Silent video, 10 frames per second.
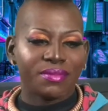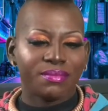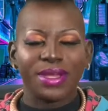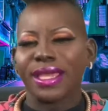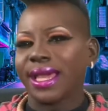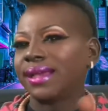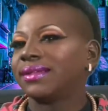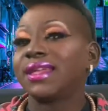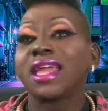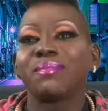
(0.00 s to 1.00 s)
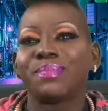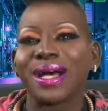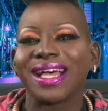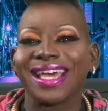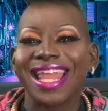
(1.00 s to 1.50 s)
But But yeah,
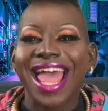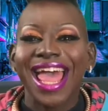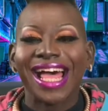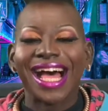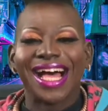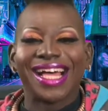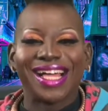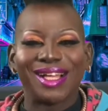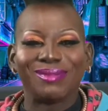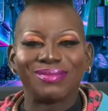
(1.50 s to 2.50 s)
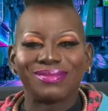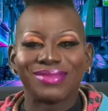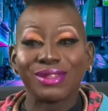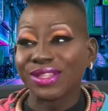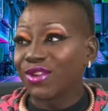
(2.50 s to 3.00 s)
but
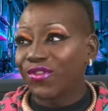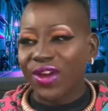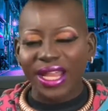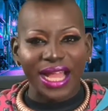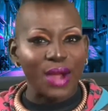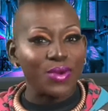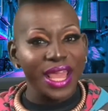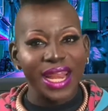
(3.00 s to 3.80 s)
so far, like, I went ahead